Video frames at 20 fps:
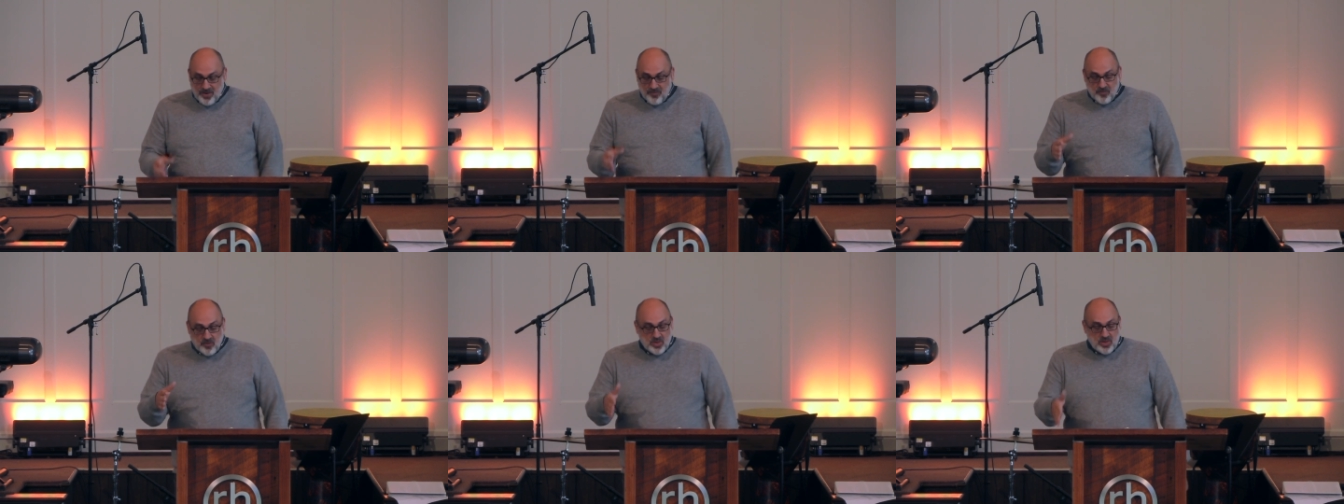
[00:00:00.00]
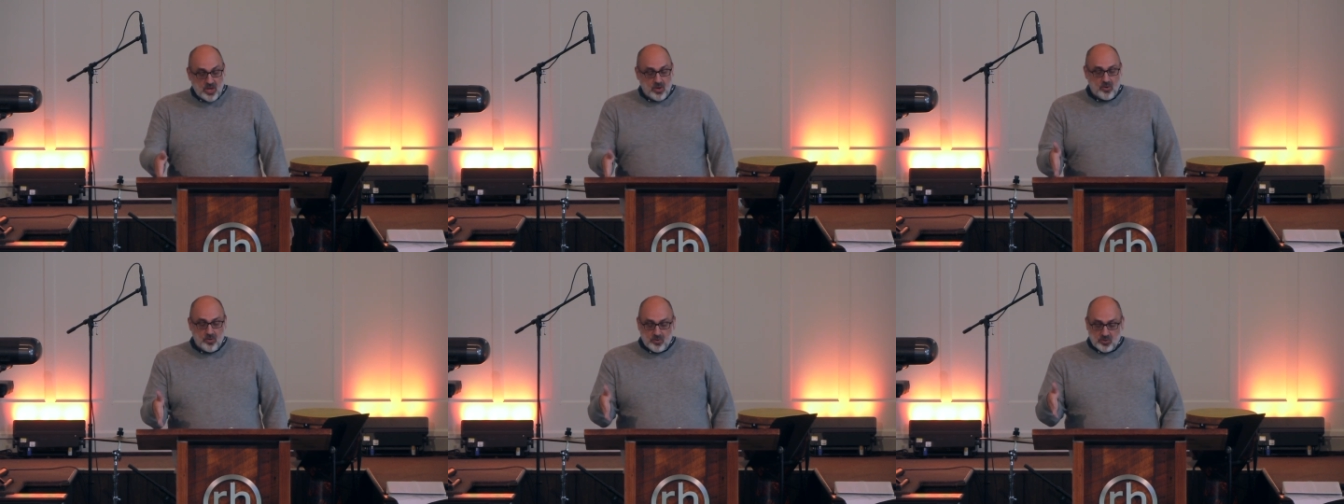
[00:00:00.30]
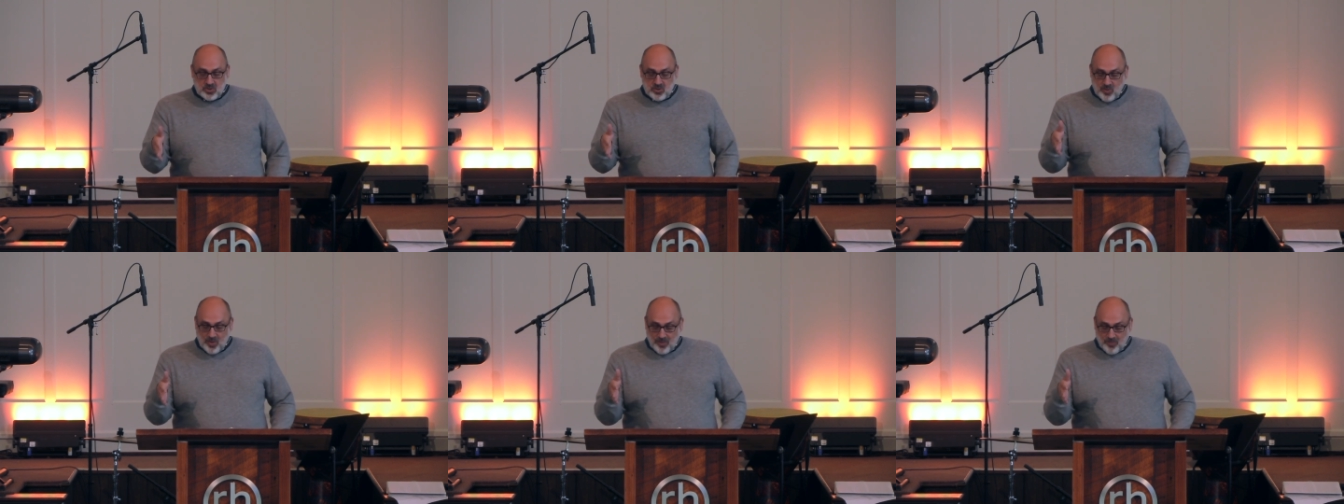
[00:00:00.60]
for
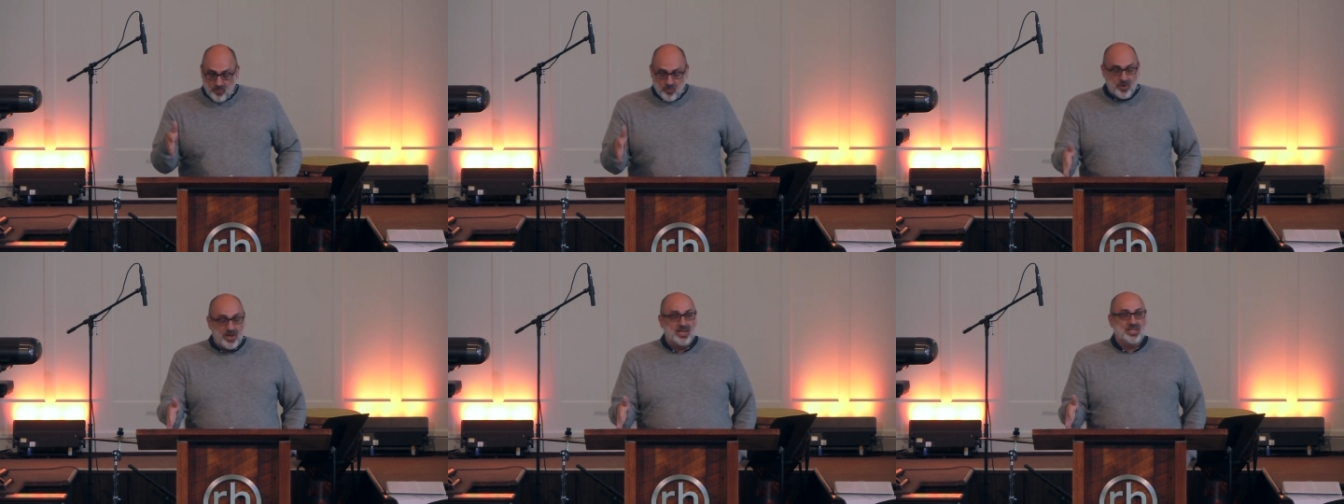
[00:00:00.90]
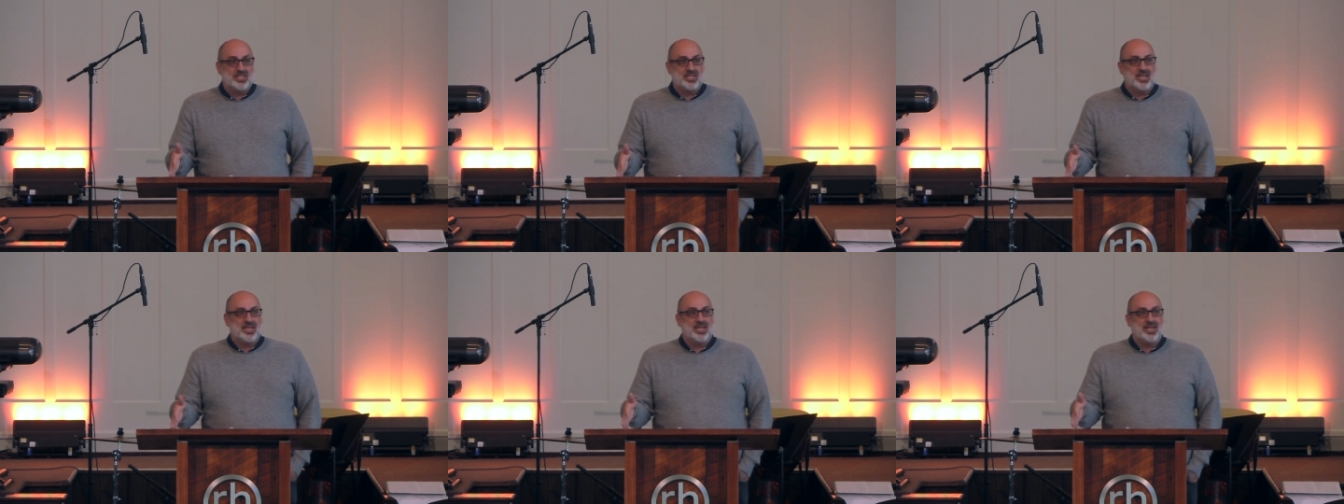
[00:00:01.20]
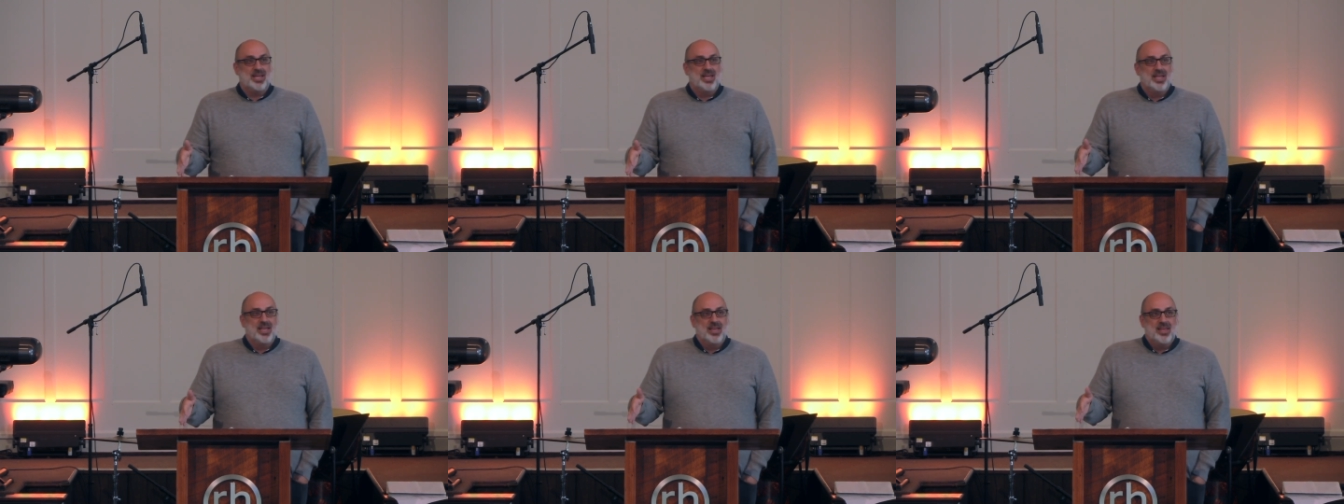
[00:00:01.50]
those who are
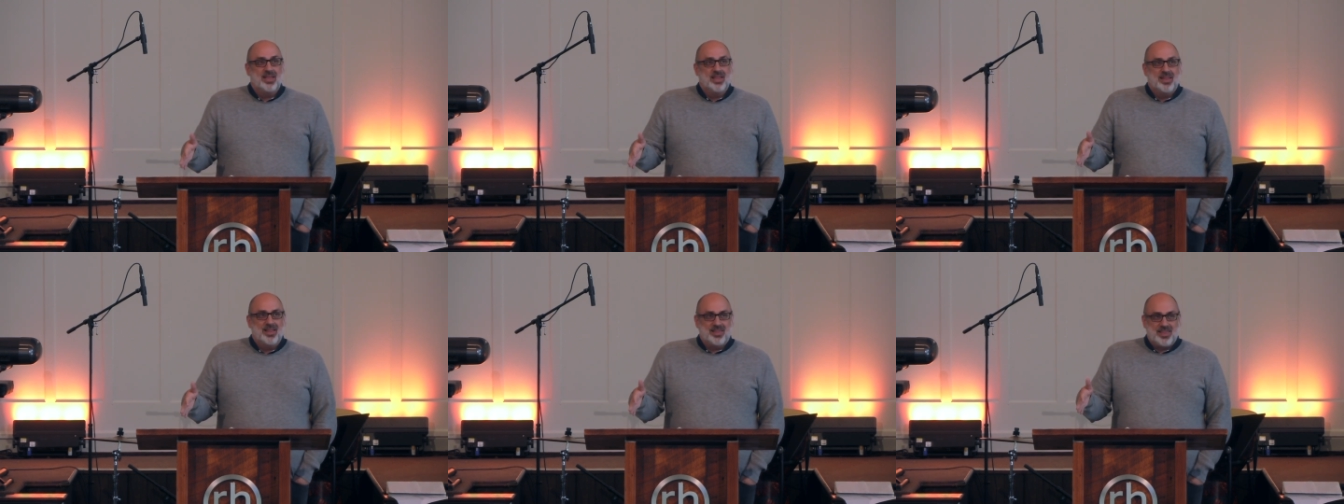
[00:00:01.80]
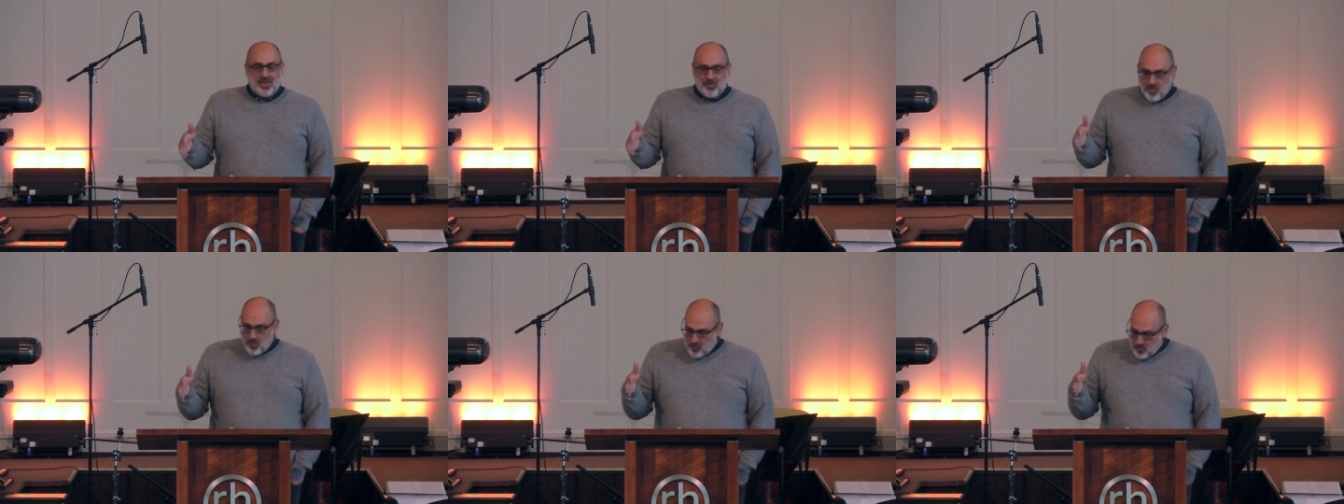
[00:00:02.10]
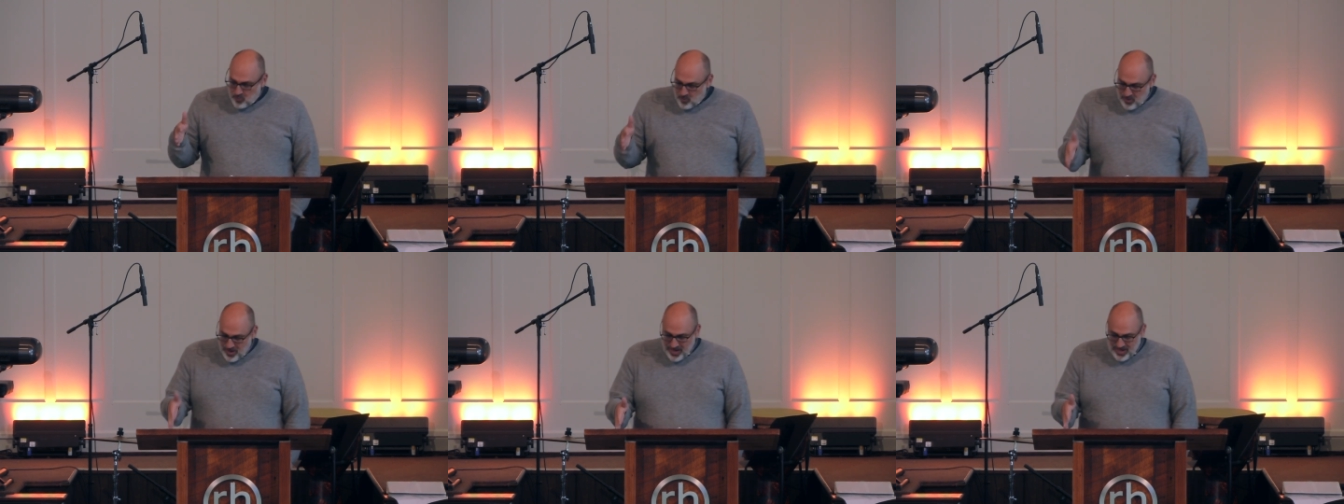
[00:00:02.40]
preaching that they will
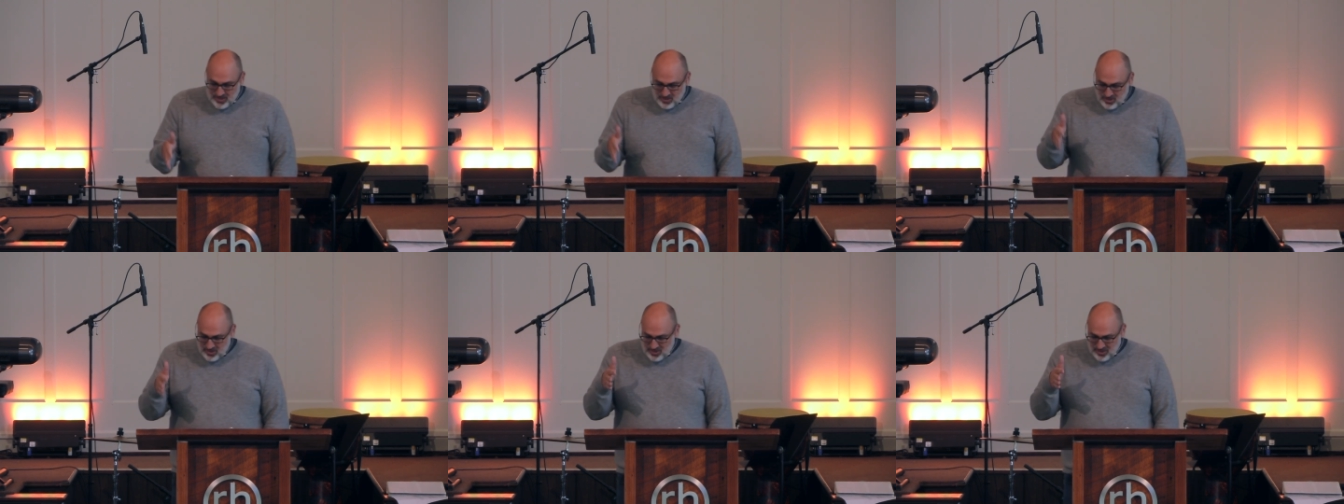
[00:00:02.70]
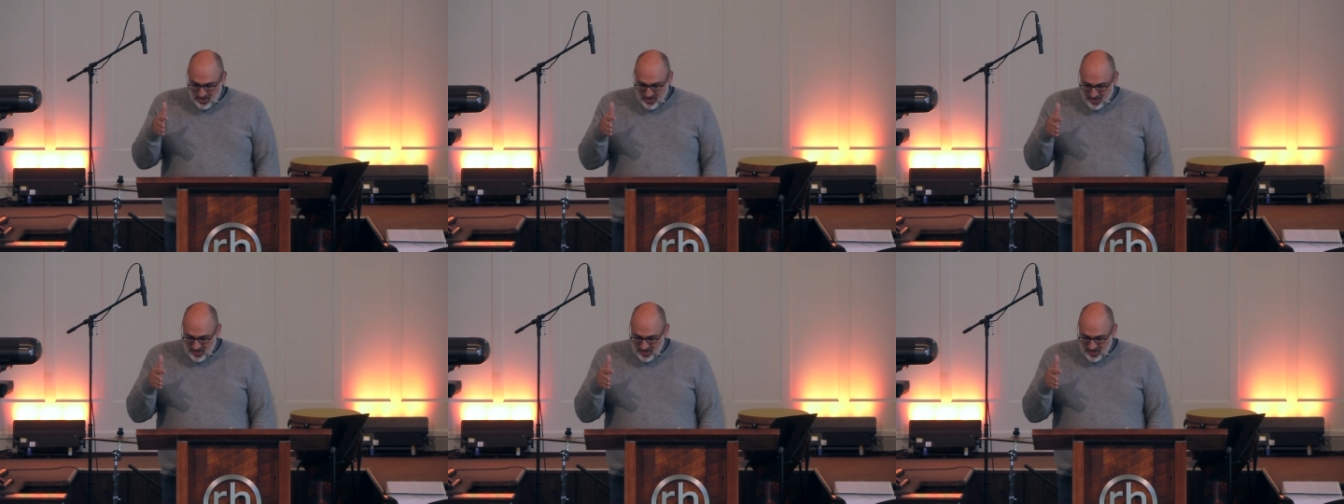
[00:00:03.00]
preach